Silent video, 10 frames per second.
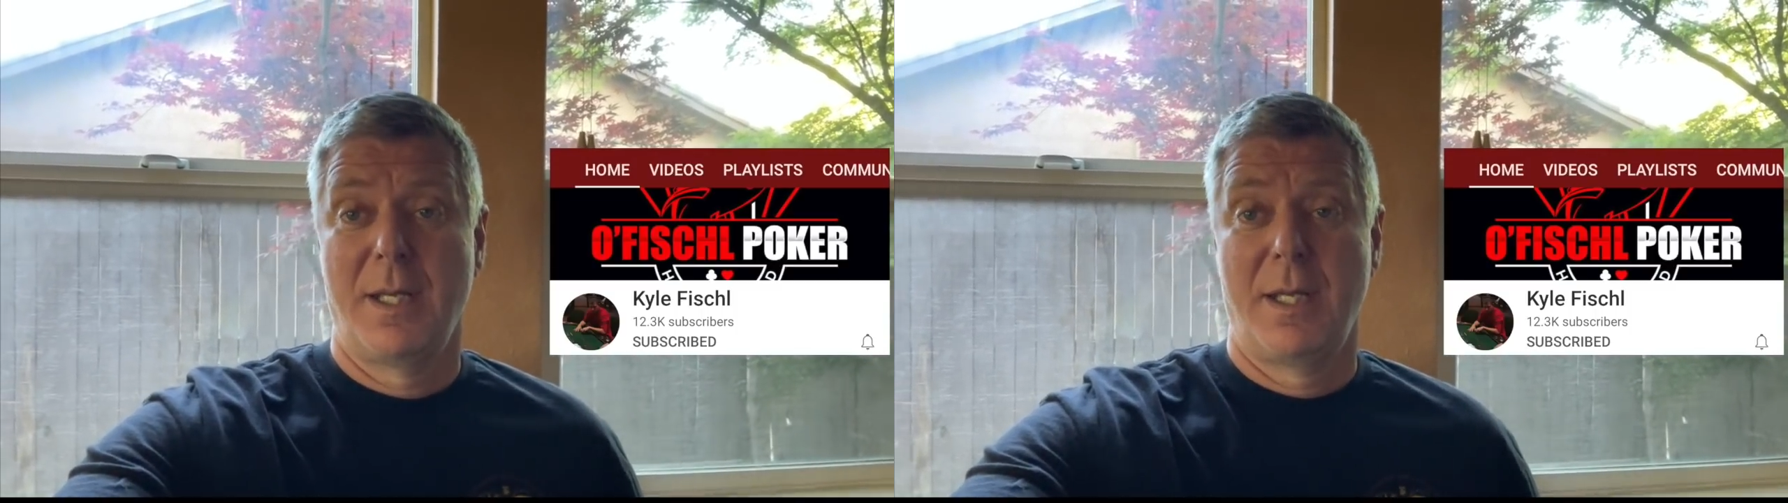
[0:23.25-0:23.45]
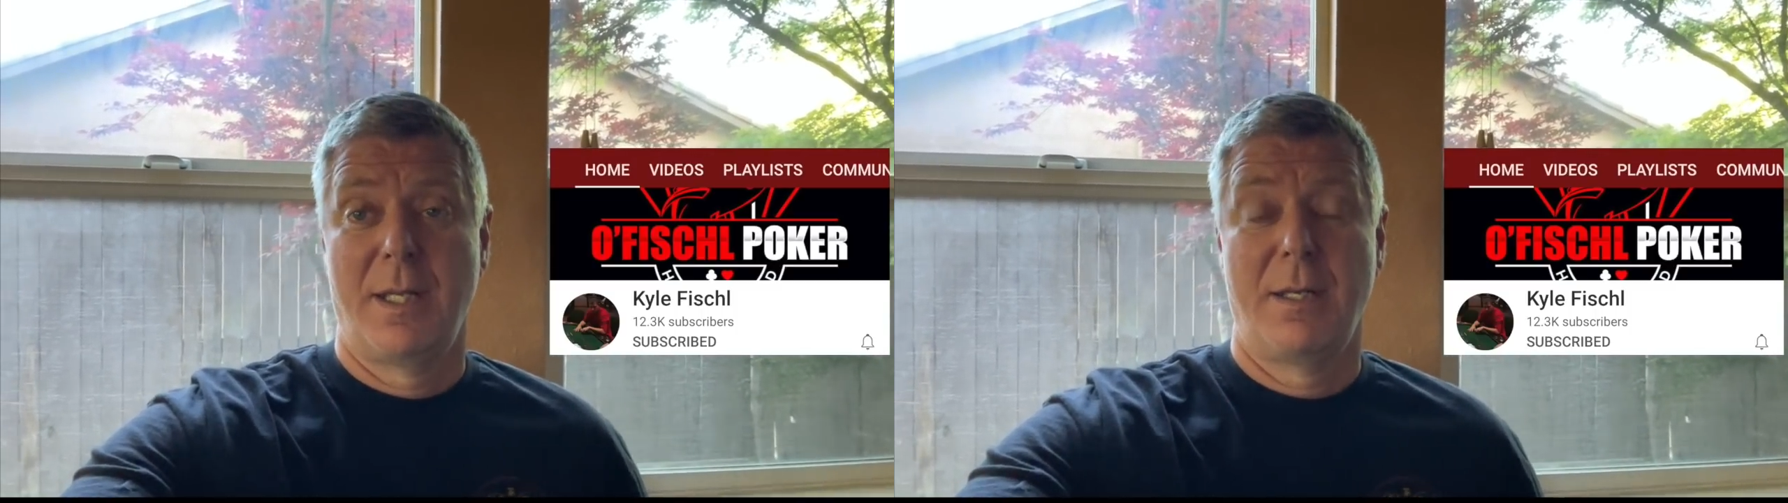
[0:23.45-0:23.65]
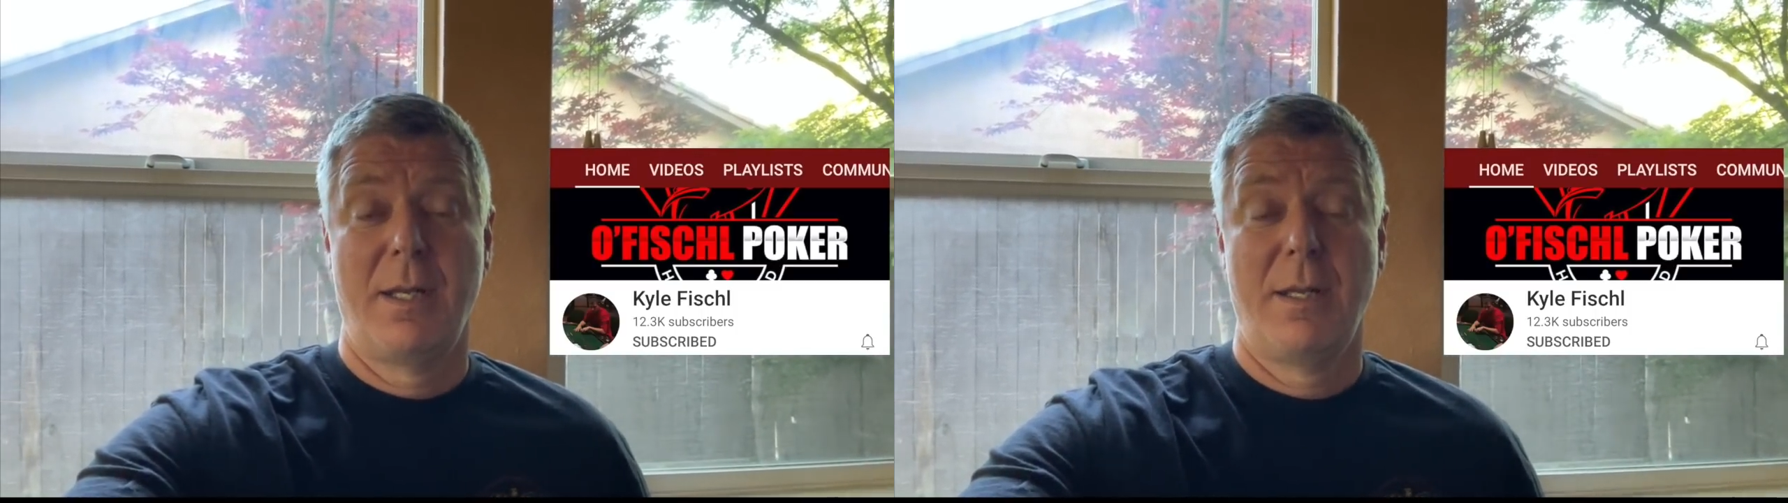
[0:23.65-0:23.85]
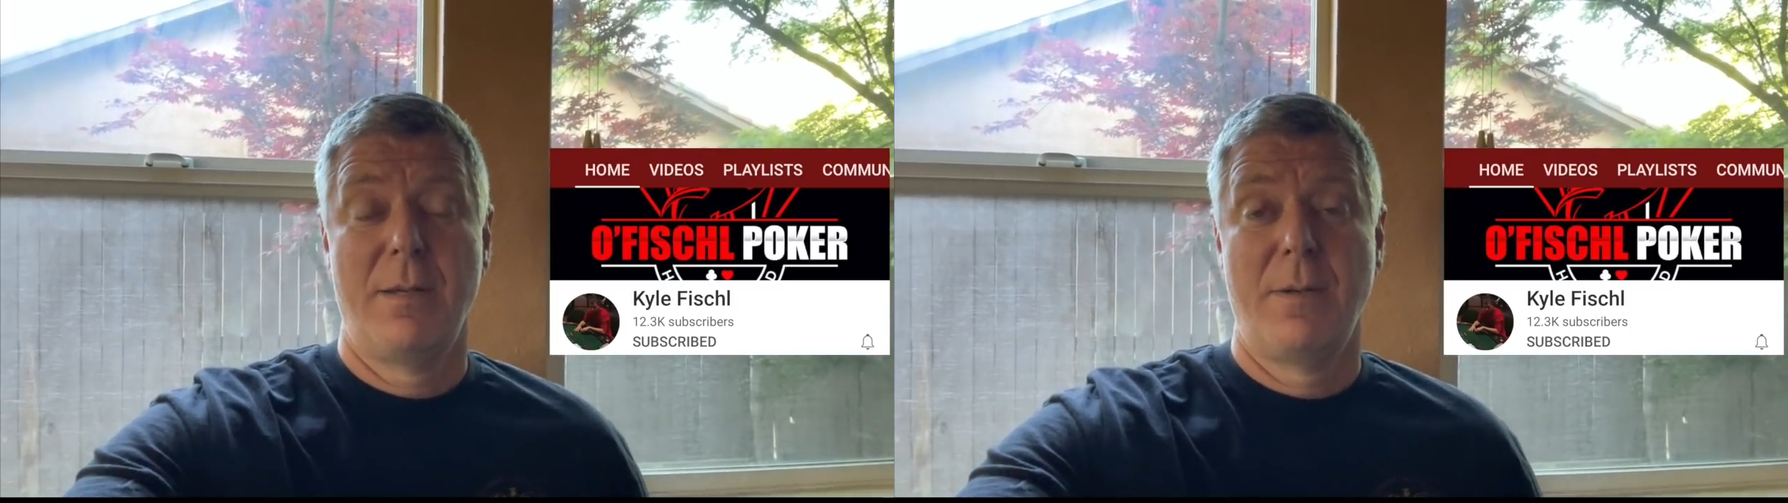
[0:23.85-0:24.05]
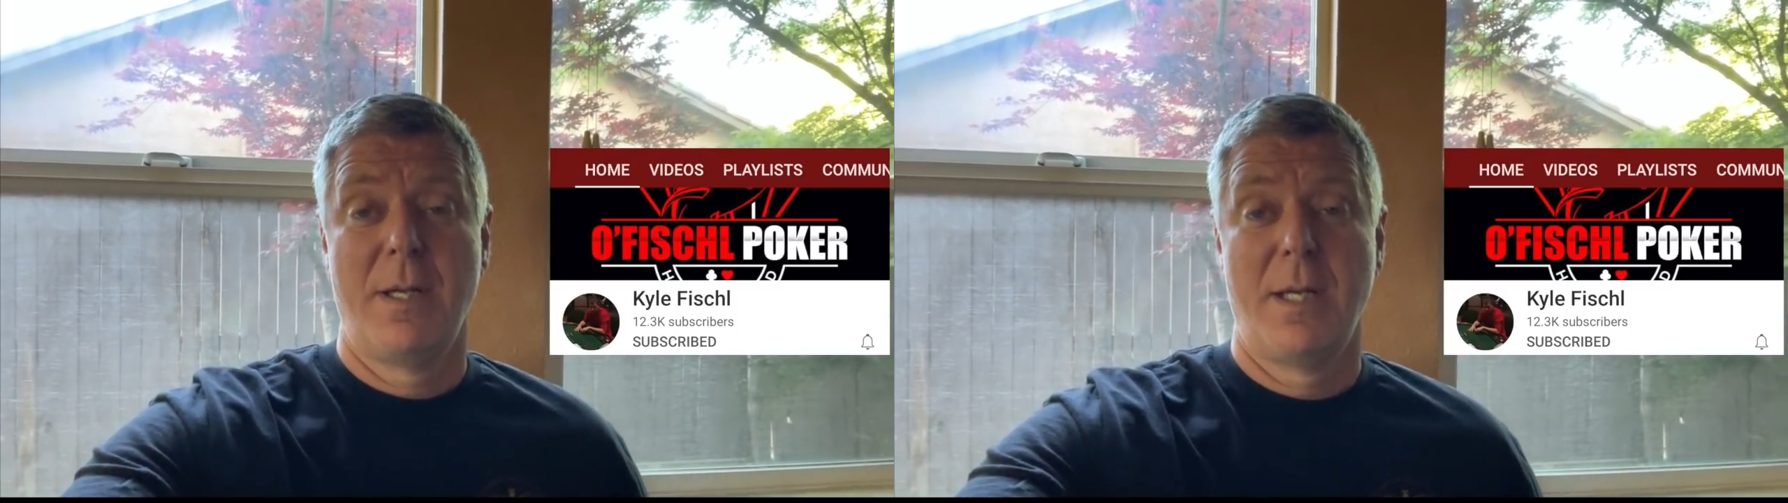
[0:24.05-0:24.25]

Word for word: And he